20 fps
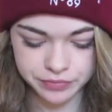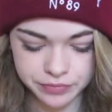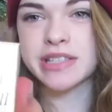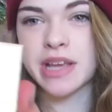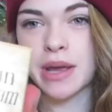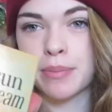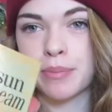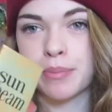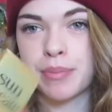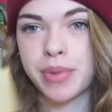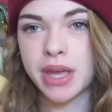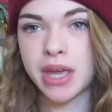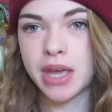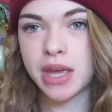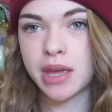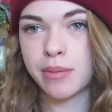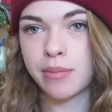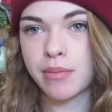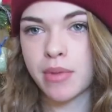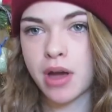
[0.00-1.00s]

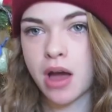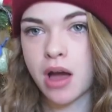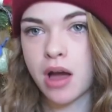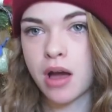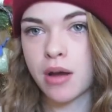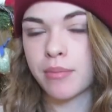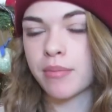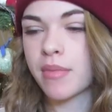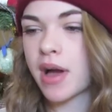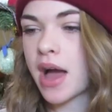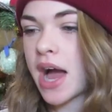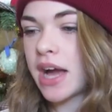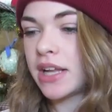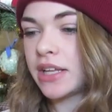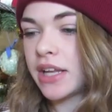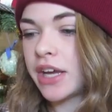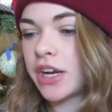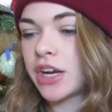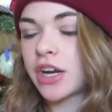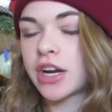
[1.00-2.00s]
Sunbeam um,
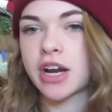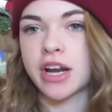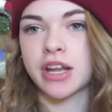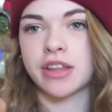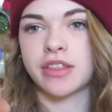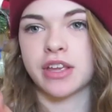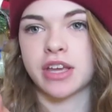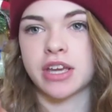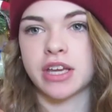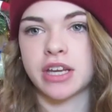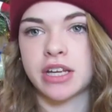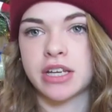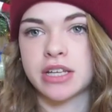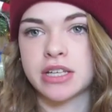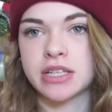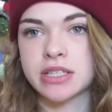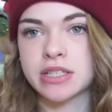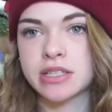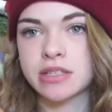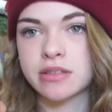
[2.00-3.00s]
highlighter, I think it
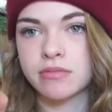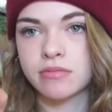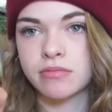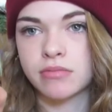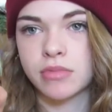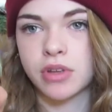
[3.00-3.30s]
is.